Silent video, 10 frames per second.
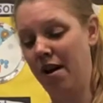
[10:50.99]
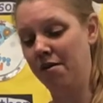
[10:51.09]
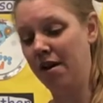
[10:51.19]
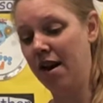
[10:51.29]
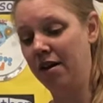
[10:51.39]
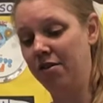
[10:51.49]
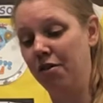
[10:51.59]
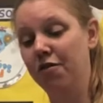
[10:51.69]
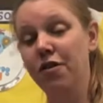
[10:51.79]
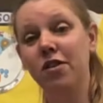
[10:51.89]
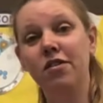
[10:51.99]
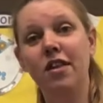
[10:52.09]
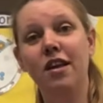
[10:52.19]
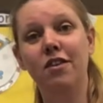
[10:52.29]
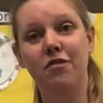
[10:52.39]
All right, so first
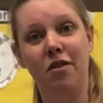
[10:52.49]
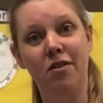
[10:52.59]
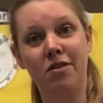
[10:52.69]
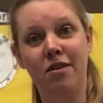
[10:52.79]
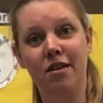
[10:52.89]
things first,